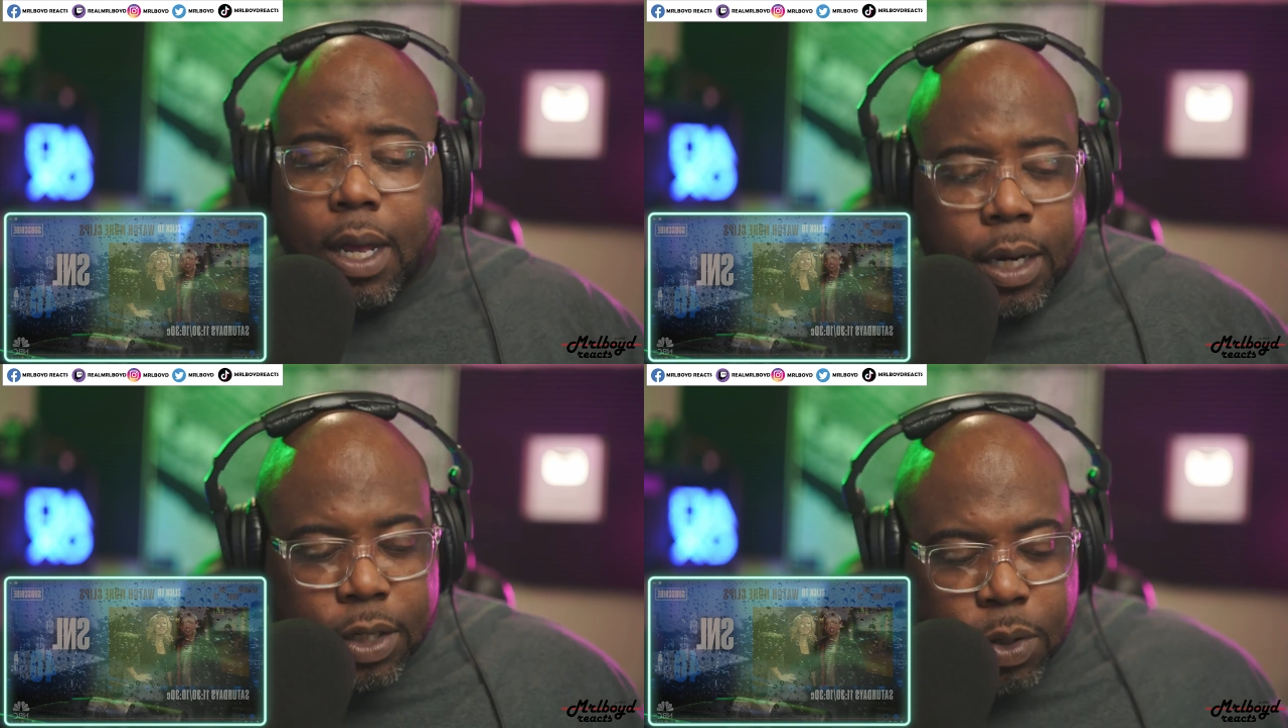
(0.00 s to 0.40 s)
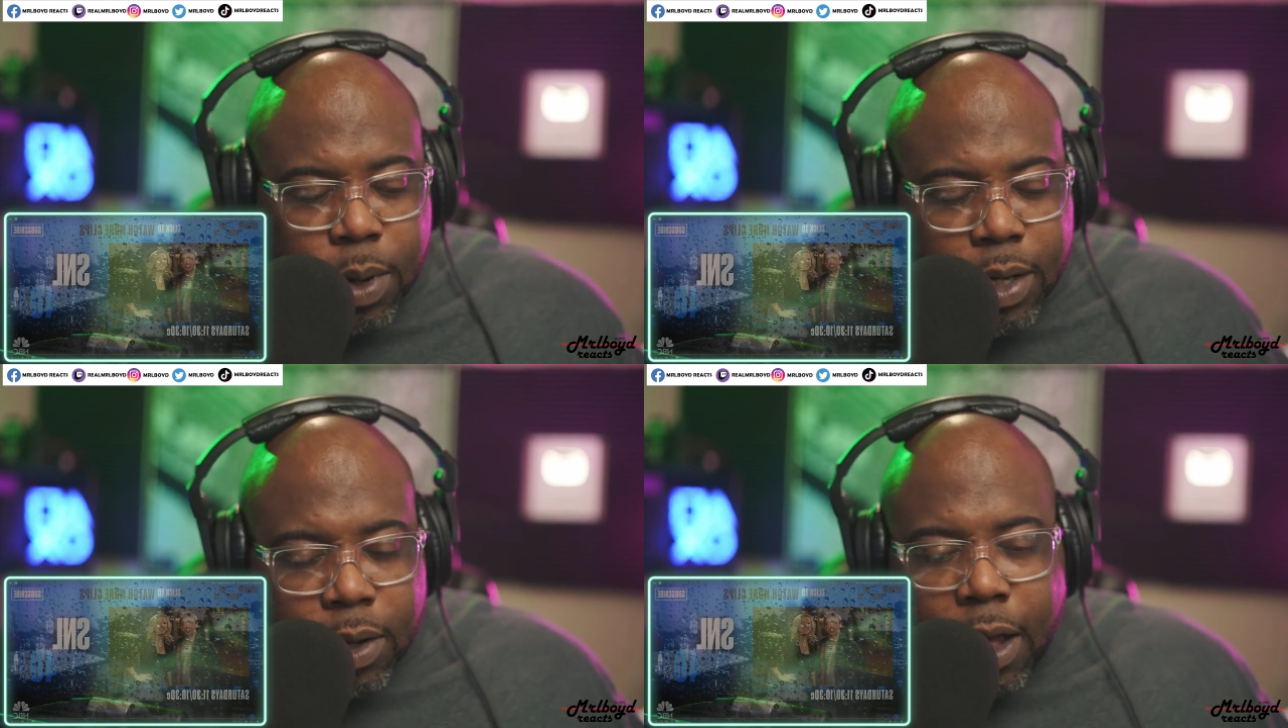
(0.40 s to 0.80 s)
Listen, you
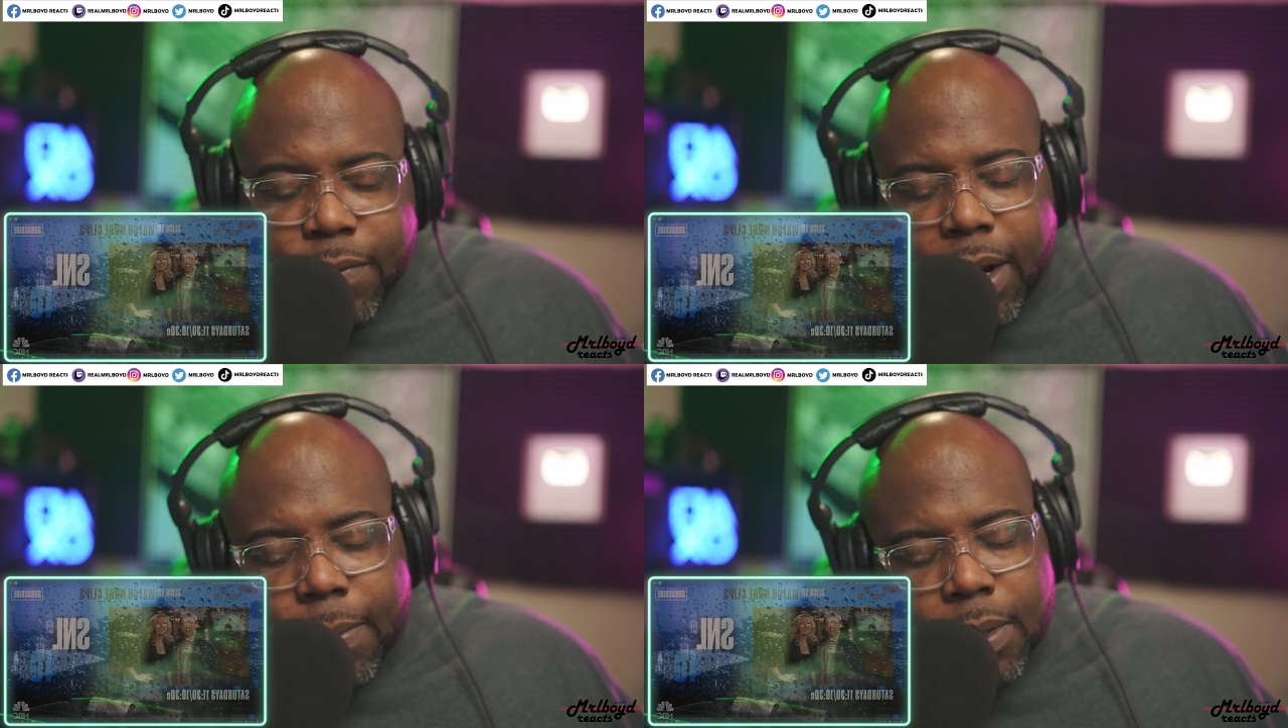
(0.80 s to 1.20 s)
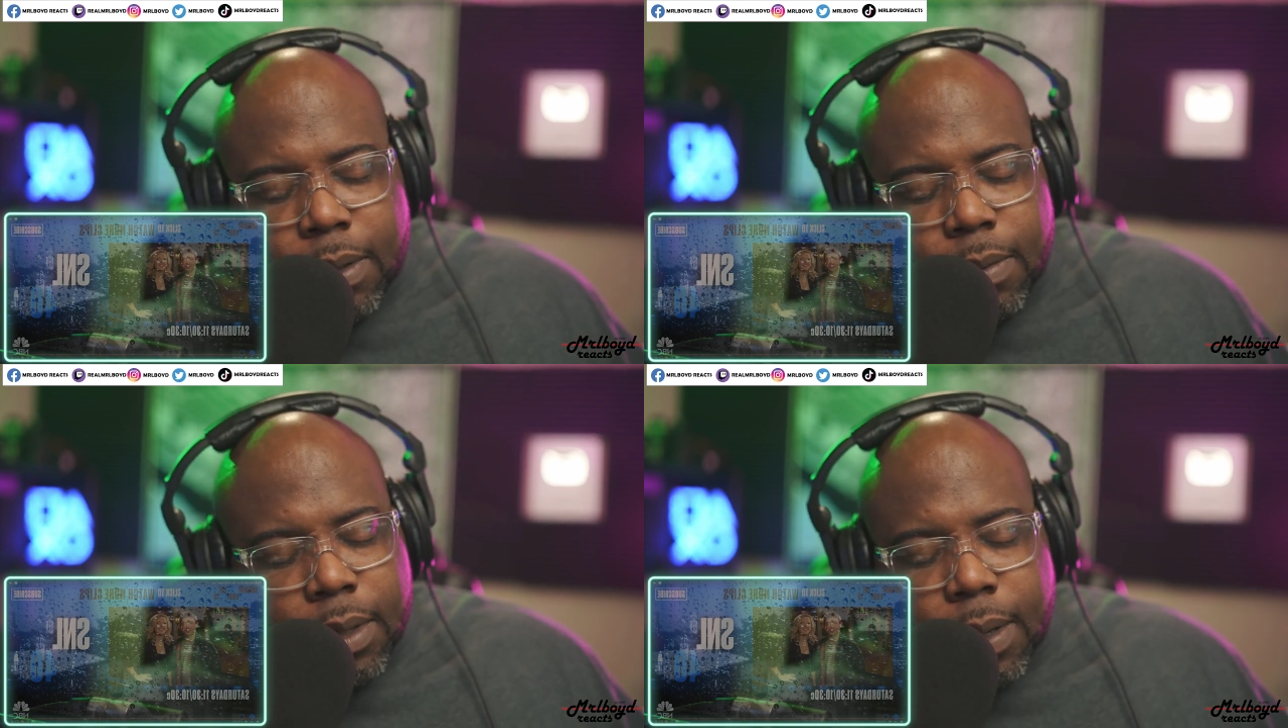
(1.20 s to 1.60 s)
guys all have an
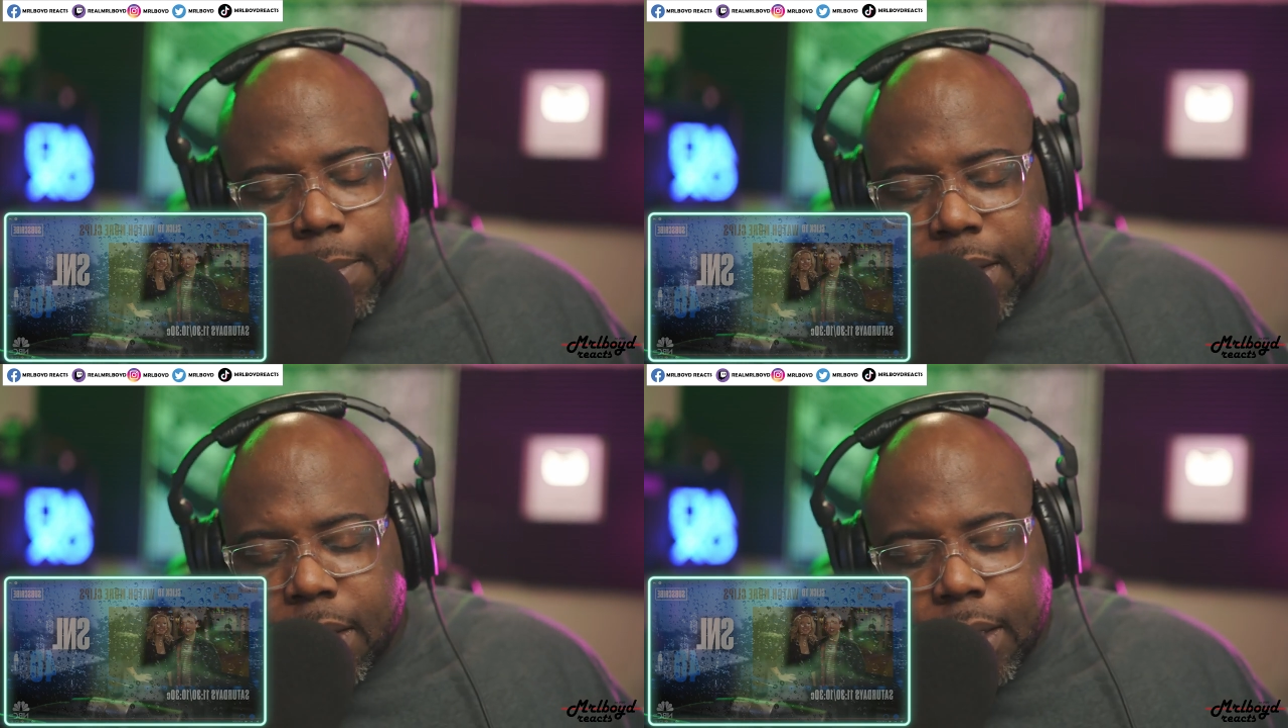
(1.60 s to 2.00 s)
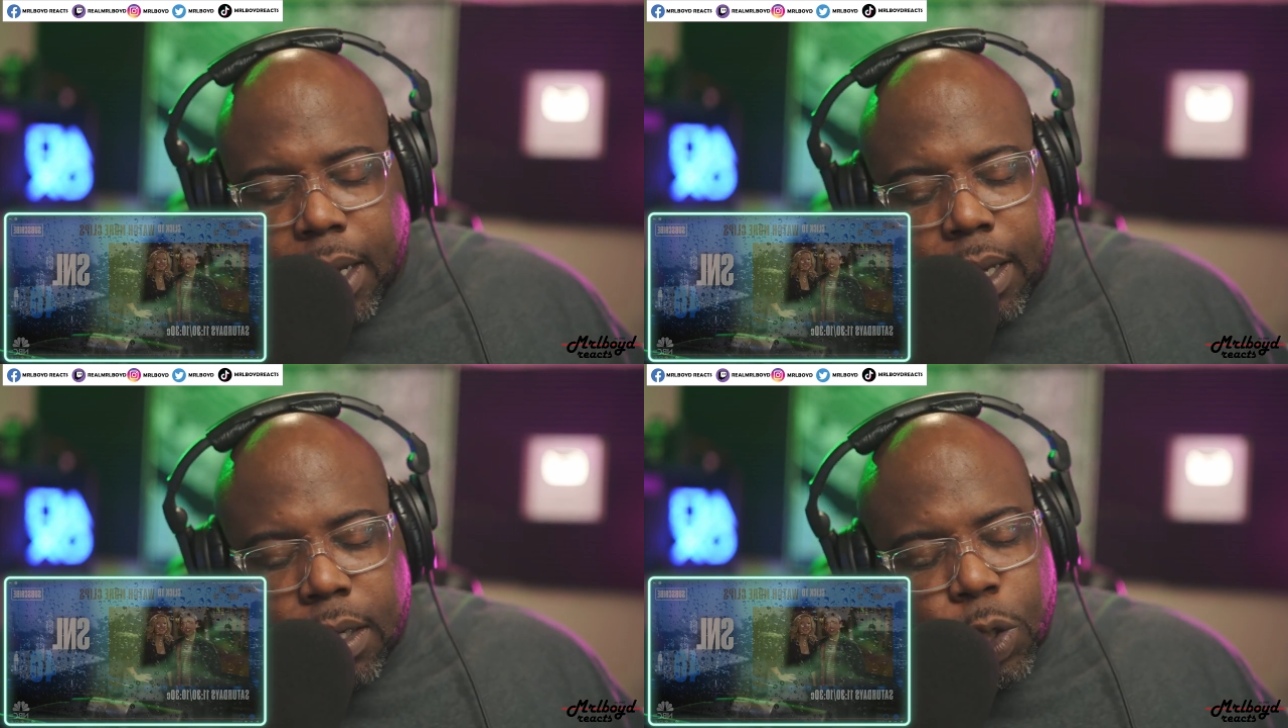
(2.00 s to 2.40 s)
absolutely amazing
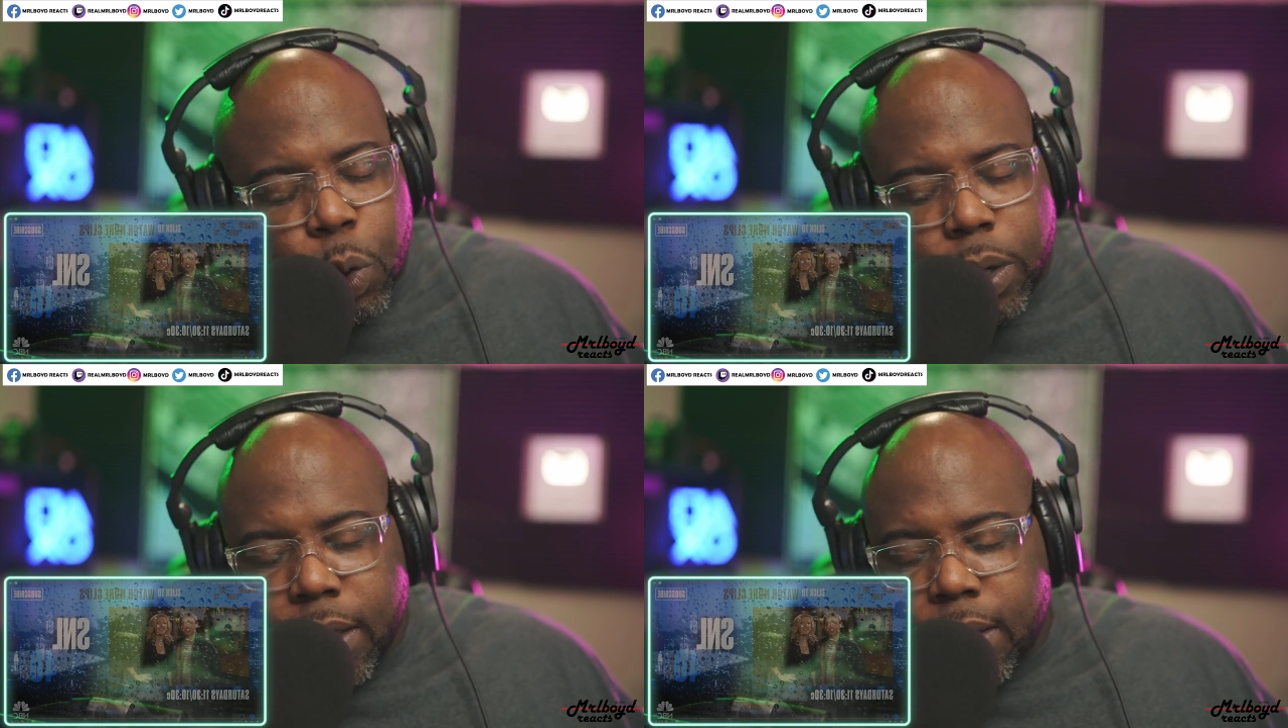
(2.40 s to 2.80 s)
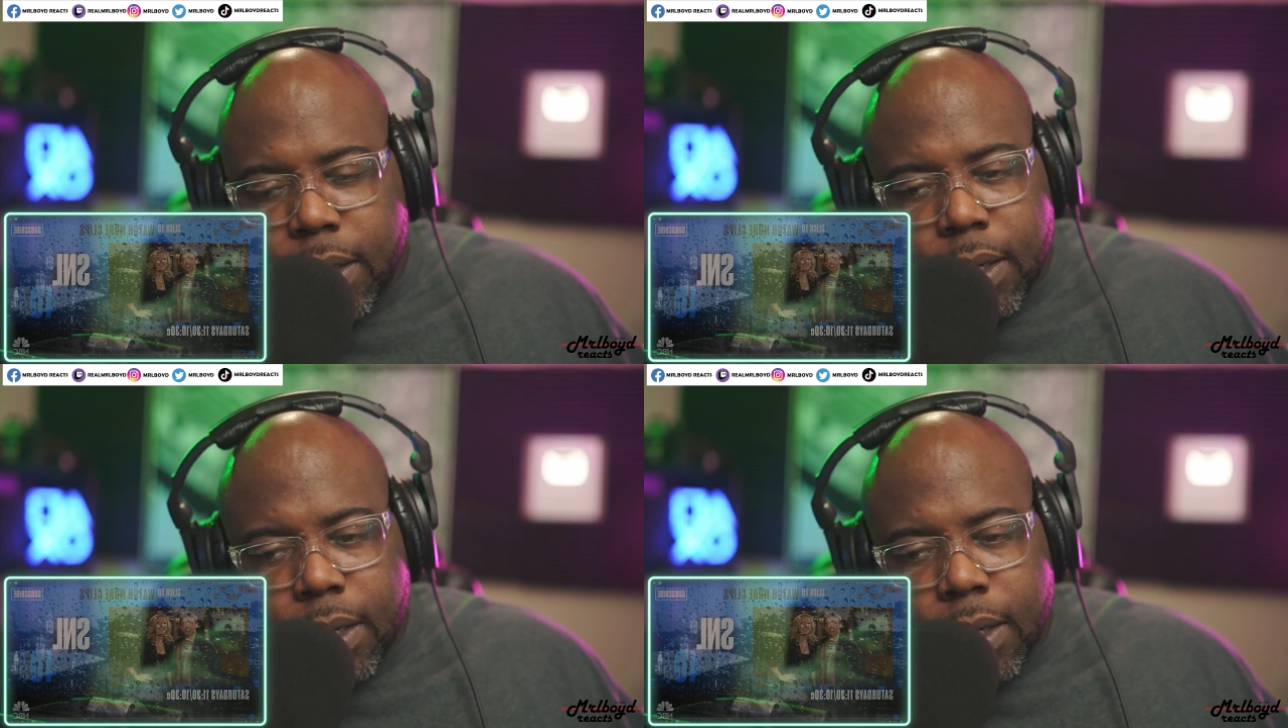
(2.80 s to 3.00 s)
day and enjoy it